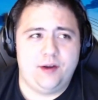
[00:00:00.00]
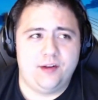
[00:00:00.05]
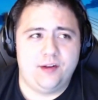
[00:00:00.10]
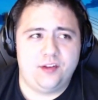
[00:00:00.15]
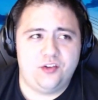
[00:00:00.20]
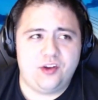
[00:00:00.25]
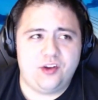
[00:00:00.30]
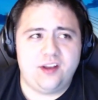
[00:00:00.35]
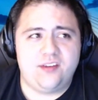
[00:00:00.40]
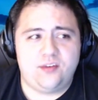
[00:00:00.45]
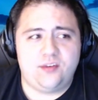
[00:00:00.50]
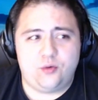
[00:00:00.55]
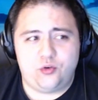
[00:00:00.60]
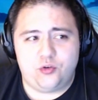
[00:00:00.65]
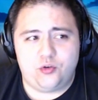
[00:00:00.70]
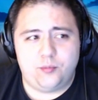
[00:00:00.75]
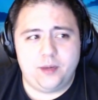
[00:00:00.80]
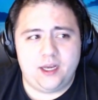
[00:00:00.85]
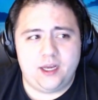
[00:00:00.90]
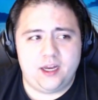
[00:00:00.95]
You know, the Jets
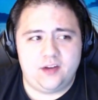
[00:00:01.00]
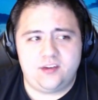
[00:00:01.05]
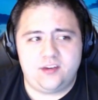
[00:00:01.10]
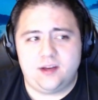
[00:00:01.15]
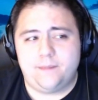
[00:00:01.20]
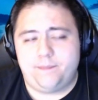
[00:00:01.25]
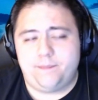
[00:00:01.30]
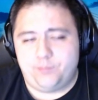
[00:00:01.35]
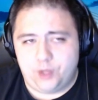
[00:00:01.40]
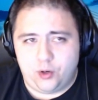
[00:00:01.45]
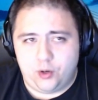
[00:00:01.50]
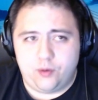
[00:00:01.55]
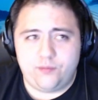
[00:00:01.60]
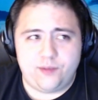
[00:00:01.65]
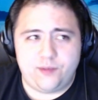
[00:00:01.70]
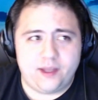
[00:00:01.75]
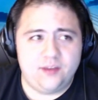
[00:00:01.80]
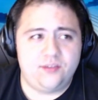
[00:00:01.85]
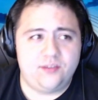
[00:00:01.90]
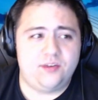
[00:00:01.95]
social media team, no
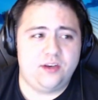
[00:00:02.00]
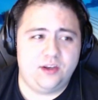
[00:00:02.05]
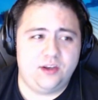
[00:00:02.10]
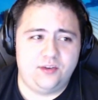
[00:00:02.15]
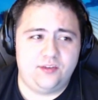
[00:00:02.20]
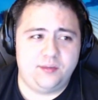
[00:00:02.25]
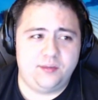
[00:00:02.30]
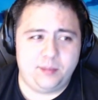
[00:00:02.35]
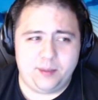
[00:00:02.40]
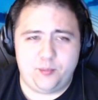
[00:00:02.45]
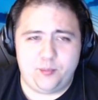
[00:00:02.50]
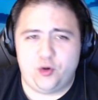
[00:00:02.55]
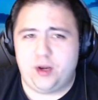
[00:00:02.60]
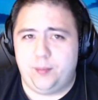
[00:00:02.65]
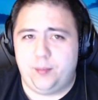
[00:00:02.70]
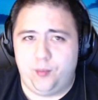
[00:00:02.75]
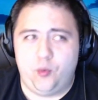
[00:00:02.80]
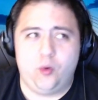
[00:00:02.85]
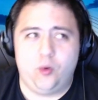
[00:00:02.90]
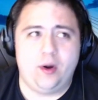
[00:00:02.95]
offense, used to be
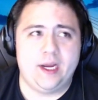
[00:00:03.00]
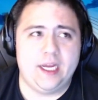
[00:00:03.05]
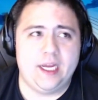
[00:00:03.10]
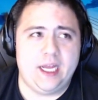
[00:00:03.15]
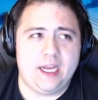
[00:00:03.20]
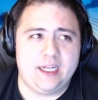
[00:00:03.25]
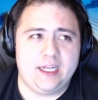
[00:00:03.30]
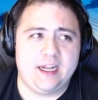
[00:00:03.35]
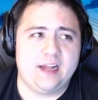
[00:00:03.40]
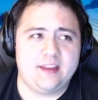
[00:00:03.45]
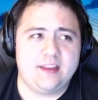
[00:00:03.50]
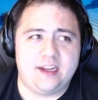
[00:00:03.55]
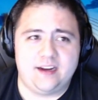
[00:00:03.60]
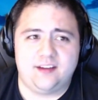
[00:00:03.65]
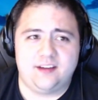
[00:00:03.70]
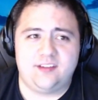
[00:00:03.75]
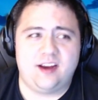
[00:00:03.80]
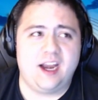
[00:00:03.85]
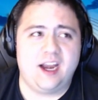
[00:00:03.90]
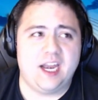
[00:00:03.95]
pretty boring and not that
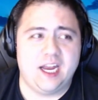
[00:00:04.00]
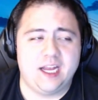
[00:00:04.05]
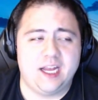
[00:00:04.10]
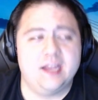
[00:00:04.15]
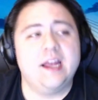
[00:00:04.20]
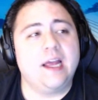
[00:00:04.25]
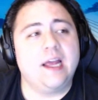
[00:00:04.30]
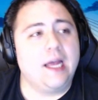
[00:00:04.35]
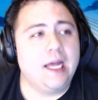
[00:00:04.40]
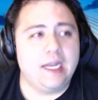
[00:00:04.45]
exciting.